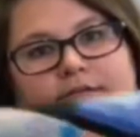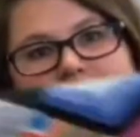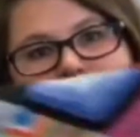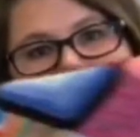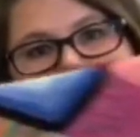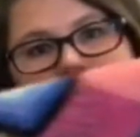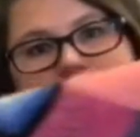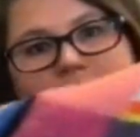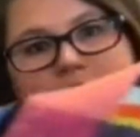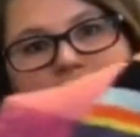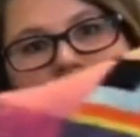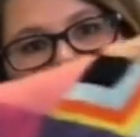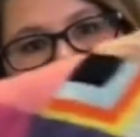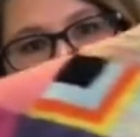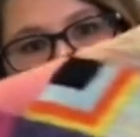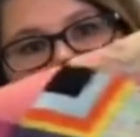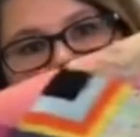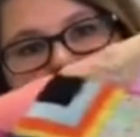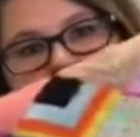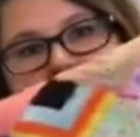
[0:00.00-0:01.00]
So yeah,
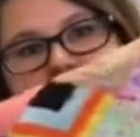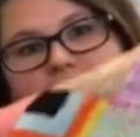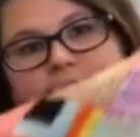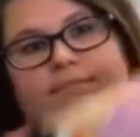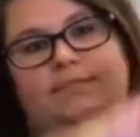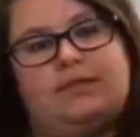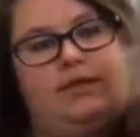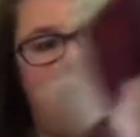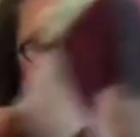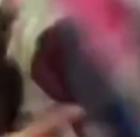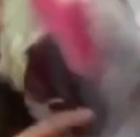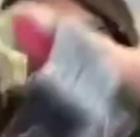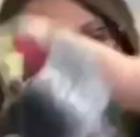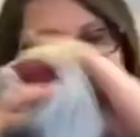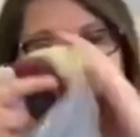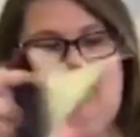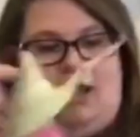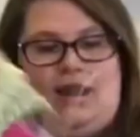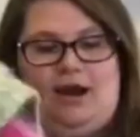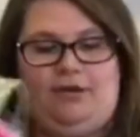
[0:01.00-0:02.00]

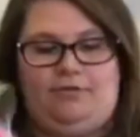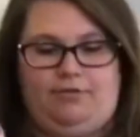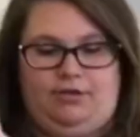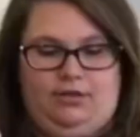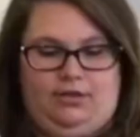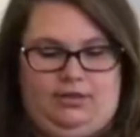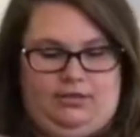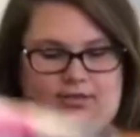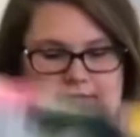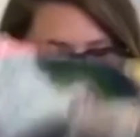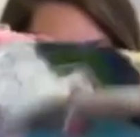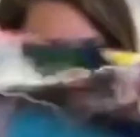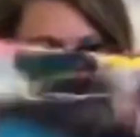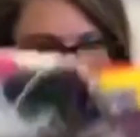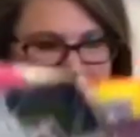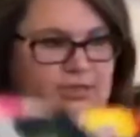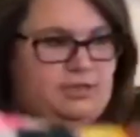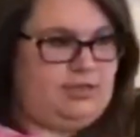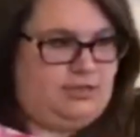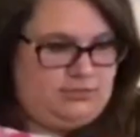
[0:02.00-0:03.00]
I really love this
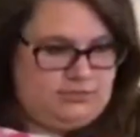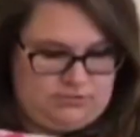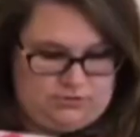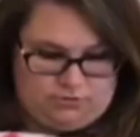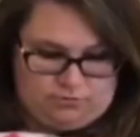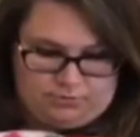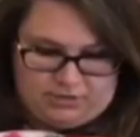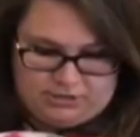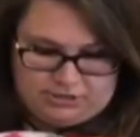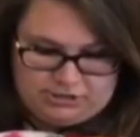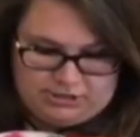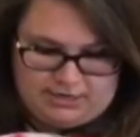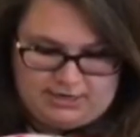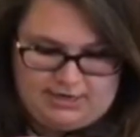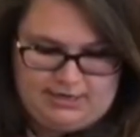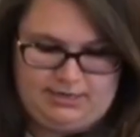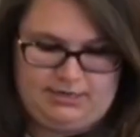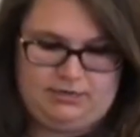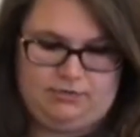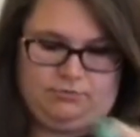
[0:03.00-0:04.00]
blanket so much, and
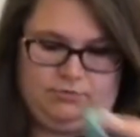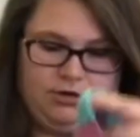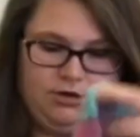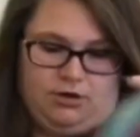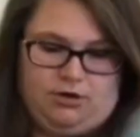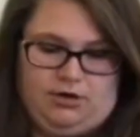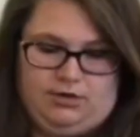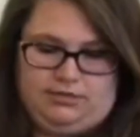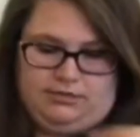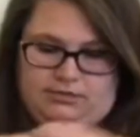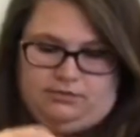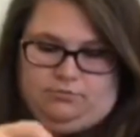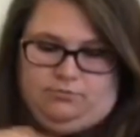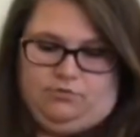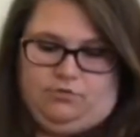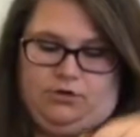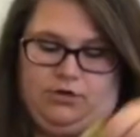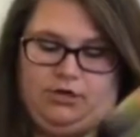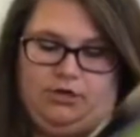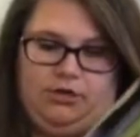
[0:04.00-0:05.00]
I need to work on it some
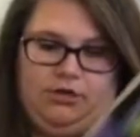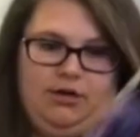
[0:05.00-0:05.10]
more.